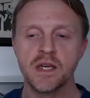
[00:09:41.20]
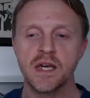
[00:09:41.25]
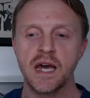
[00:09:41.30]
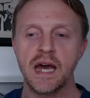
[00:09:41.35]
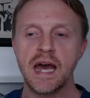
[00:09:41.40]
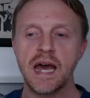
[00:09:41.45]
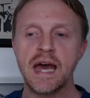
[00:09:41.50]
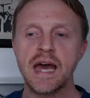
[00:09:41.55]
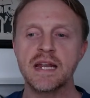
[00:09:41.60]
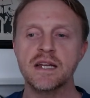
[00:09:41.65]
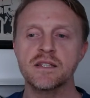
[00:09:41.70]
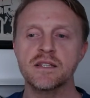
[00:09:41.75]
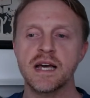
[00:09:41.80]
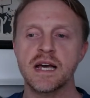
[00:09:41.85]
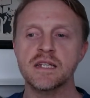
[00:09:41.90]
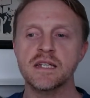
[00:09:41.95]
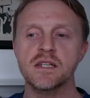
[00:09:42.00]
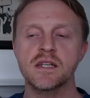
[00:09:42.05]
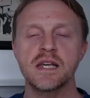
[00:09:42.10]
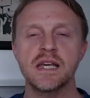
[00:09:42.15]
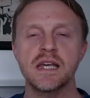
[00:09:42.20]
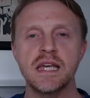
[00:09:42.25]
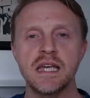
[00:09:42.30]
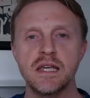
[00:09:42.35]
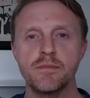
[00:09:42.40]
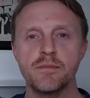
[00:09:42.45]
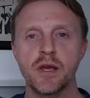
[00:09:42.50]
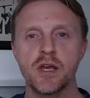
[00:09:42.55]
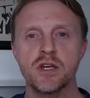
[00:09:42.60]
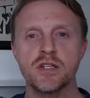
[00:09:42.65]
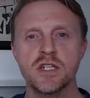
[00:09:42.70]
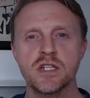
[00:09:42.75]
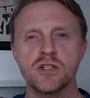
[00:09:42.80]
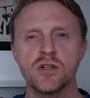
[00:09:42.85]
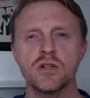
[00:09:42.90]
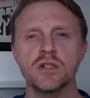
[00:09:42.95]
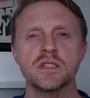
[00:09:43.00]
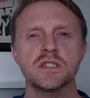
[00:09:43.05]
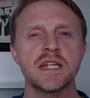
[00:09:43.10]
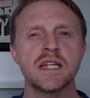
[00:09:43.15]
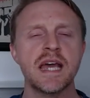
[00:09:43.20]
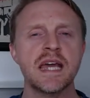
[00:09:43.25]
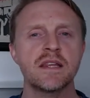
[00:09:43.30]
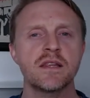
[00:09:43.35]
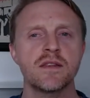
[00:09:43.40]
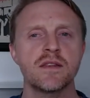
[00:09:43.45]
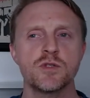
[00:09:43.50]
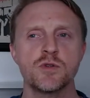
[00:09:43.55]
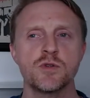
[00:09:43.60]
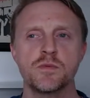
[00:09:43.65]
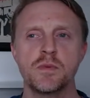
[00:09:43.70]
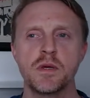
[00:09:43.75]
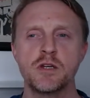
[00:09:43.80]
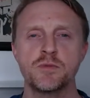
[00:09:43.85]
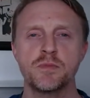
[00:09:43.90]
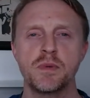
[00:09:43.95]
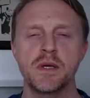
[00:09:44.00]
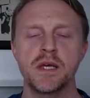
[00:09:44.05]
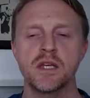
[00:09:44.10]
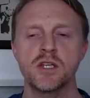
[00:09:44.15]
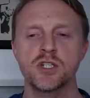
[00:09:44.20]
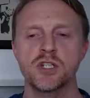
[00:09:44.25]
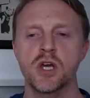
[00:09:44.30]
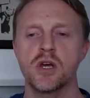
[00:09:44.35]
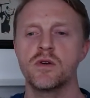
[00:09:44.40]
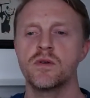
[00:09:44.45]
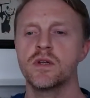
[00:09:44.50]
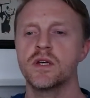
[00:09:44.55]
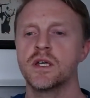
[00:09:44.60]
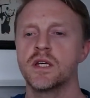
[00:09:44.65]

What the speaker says: and that's key, because it's not saying that he was being shown